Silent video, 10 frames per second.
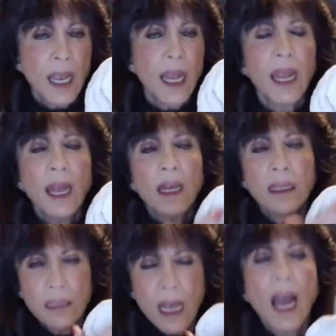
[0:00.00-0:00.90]

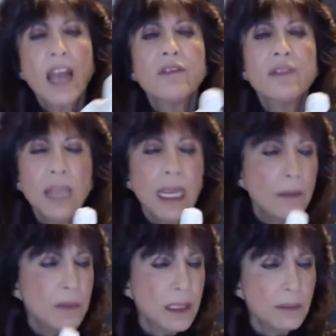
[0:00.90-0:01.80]
And I've
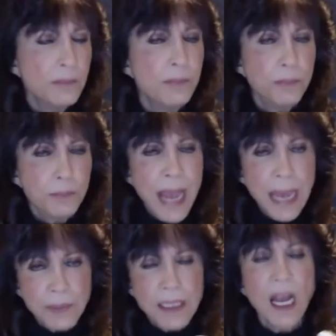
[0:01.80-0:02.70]
named and
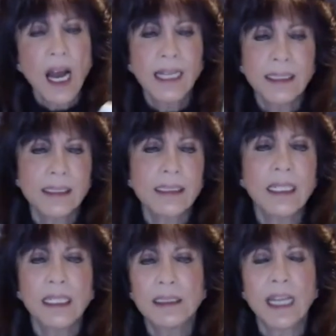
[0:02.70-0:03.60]
baptized it.